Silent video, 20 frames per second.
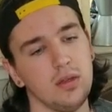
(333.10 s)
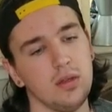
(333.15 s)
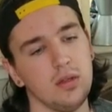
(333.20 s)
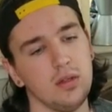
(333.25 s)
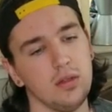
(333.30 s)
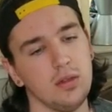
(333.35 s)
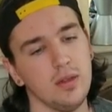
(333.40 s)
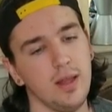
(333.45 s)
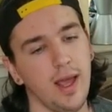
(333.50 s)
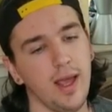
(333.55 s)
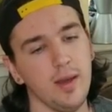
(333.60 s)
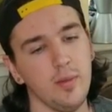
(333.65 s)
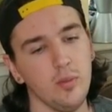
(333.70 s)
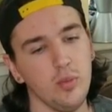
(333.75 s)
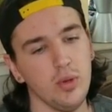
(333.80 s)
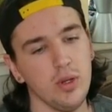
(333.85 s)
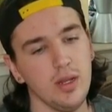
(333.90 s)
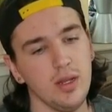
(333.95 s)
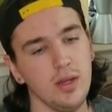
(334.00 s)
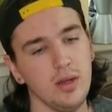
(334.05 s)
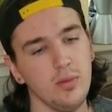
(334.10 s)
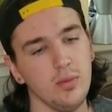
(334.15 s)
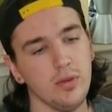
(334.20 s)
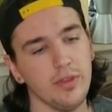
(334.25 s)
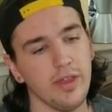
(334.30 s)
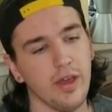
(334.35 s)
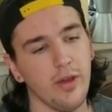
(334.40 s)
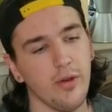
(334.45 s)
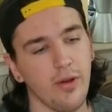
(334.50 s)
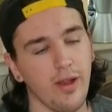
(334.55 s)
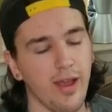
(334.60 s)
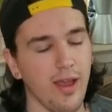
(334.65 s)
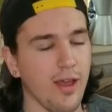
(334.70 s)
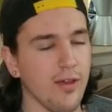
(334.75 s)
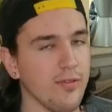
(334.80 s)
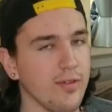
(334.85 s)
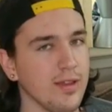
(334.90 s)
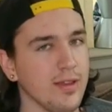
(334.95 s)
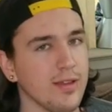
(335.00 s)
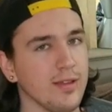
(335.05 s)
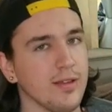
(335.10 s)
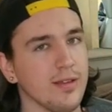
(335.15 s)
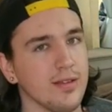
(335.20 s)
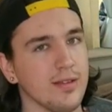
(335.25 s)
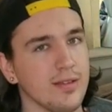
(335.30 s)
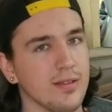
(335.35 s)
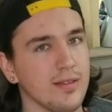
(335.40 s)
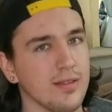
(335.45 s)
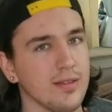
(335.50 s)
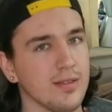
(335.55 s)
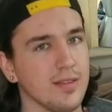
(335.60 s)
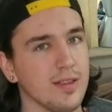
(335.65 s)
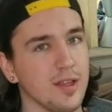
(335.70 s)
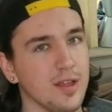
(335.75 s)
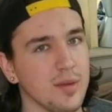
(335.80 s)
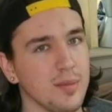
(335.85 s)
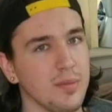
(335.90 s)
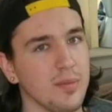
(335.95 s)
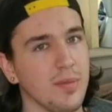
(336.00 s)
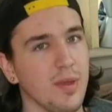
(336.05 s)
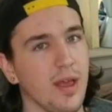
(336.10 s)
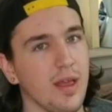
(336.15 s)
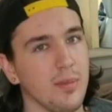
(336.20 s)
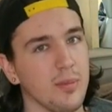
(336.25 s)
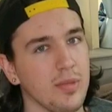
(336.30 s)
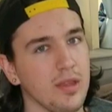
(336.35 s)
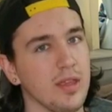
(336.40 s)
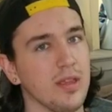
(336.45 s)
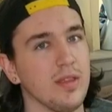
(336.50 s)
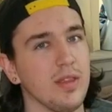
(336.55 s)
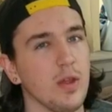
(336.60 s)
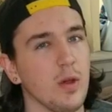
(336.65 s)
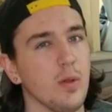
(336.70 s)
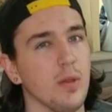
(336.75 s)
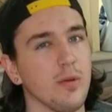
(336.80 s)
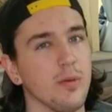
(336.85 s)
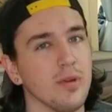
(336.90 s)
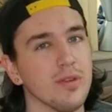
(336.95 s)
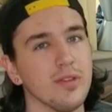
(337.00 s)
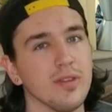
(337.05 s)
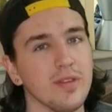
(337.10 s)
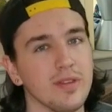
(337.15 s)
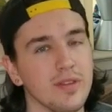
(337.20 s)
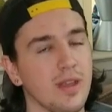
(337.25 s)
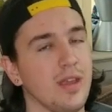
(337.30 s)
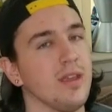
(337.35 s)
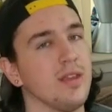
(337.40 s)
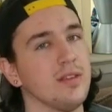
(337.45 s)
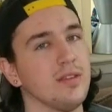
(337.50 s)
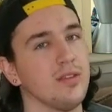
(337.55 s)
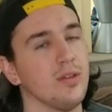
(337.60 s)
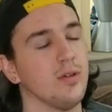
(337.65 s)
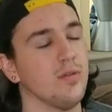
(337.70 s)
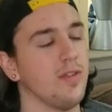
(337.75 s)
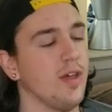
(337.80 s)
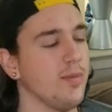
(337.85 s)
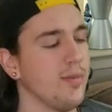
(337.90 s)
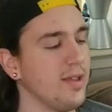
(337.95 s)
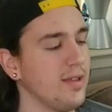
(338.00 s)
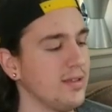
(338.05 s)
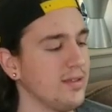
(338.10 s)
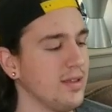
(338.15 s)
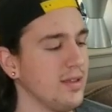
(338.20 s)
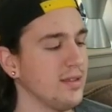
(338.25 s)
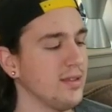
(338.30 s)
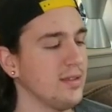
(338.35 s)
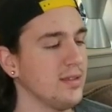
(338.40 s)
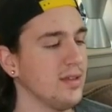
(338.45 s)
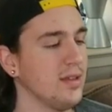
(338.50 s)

line breed without having them being the only ones in the tank. So if that makes sense.